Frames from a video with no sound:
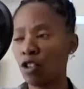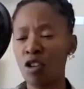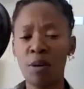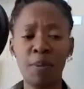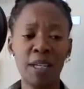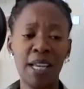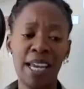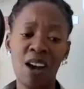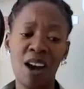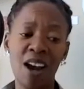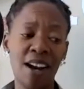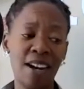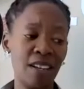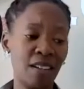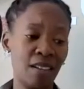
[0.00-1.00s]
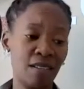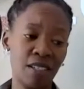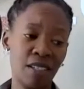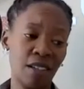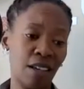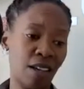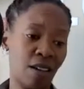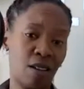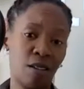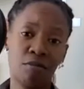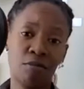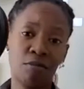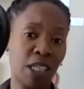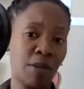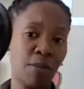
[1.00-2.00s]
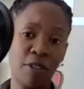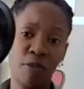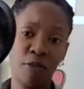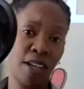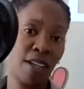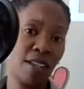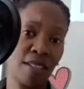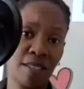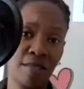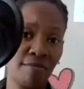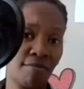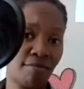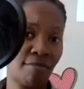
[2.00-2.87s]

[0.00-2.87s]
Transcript: you could be like, all right, hell, we can be friends.